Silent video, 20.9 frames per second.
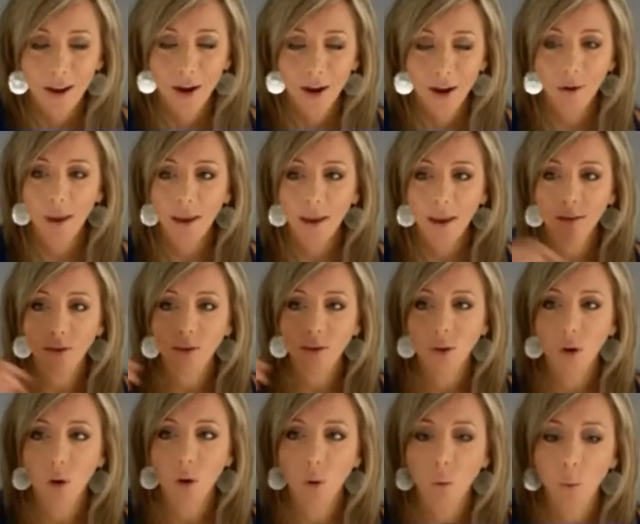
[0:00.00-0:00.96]
Okay,
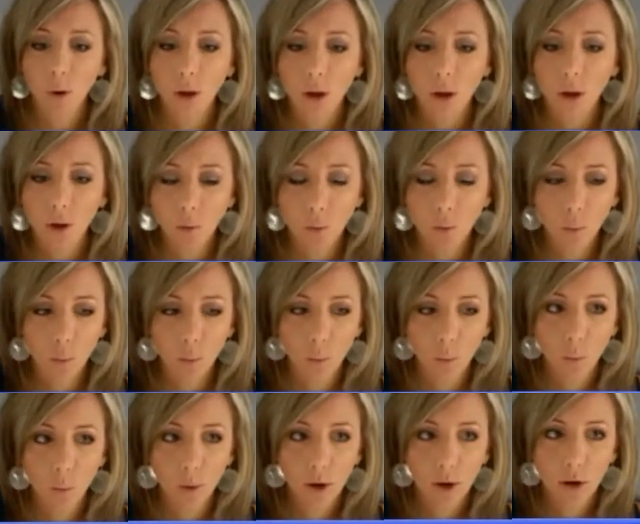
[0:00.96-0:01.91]
so when
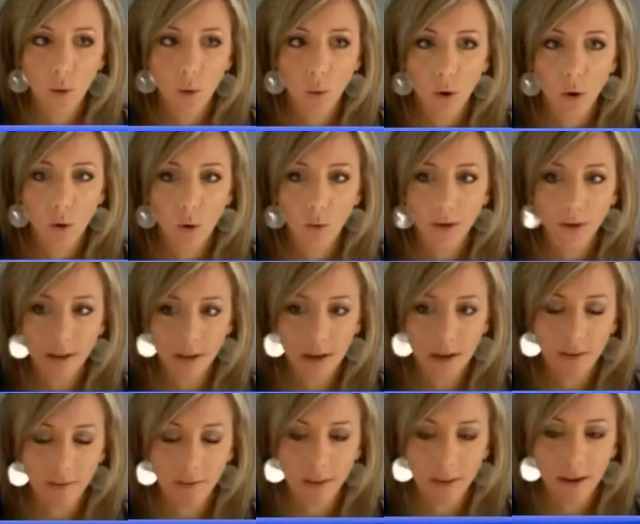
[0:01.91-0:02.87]
you go to
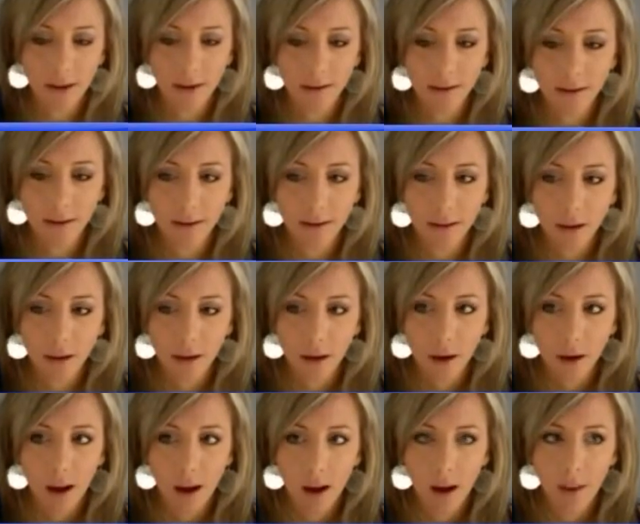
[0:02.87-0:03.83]
save this,
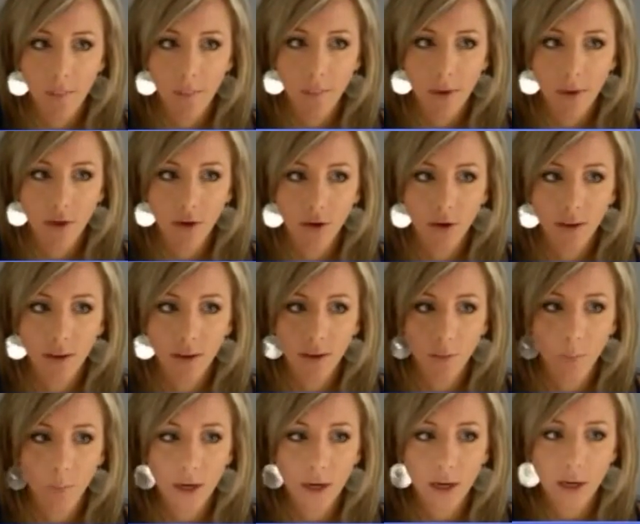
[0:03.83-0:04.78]
is there
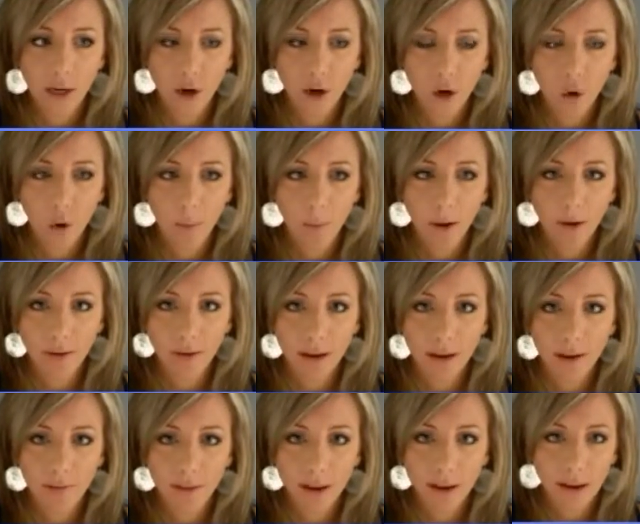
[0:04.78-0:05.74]
anything we need to know about
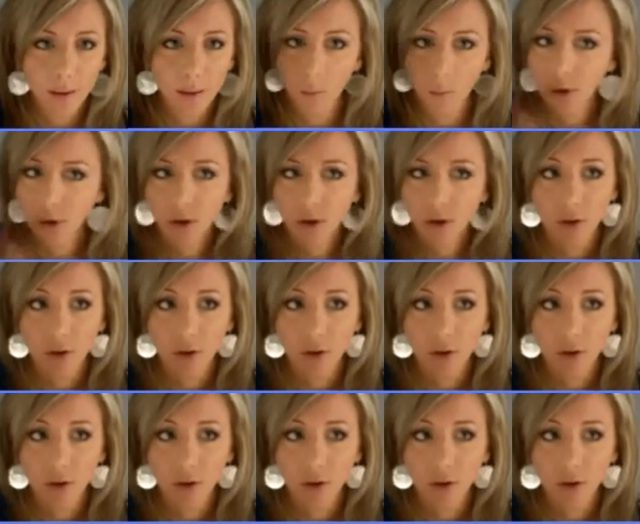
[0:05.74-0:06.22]
saving it?